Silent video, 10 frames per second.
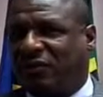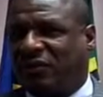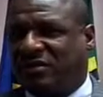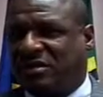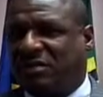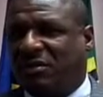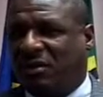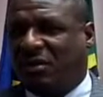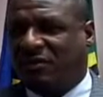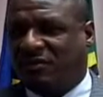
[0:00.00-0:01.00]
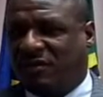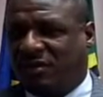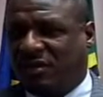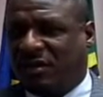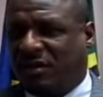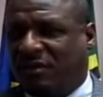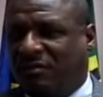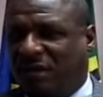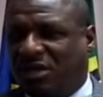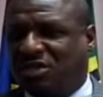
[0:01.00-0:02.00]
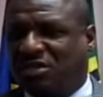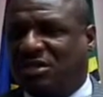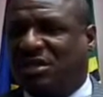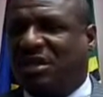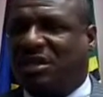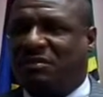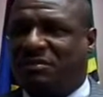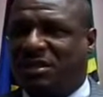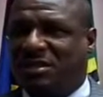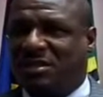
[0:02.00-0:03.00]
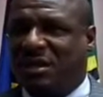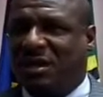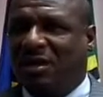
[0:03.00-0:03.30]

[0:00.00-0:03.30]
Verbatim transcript: with some of the measures that are in place